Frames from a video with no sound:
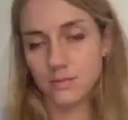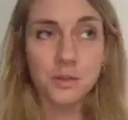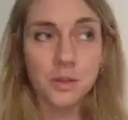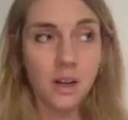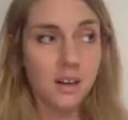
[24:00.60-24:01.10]
for
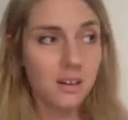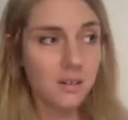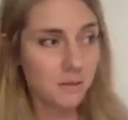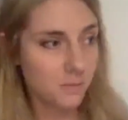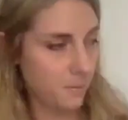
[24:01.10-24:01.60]

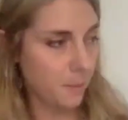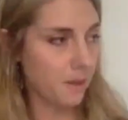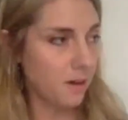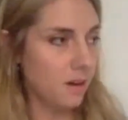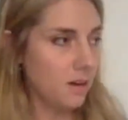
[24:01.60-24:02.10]
uh,
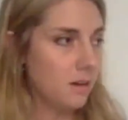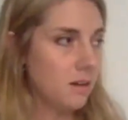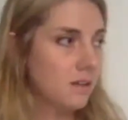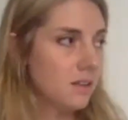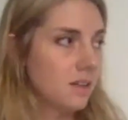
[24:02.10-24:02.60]

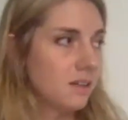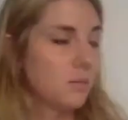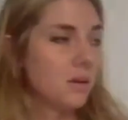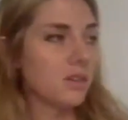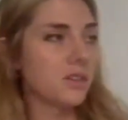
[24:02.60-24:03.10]
uh,
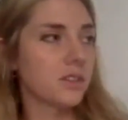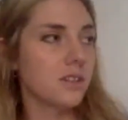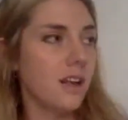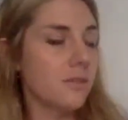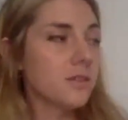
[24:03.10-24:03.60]
blood
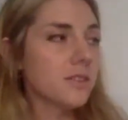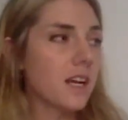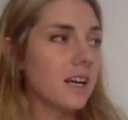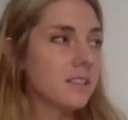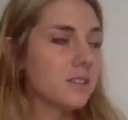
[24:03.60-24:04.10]
sugar levels?
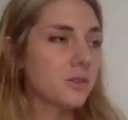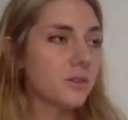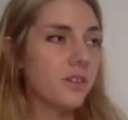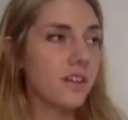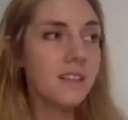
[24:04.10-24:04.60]
I
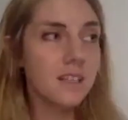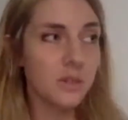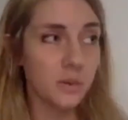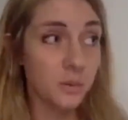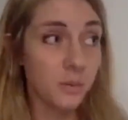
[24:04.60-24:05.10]
don't think they
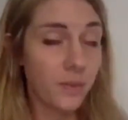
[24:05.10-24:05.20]
do.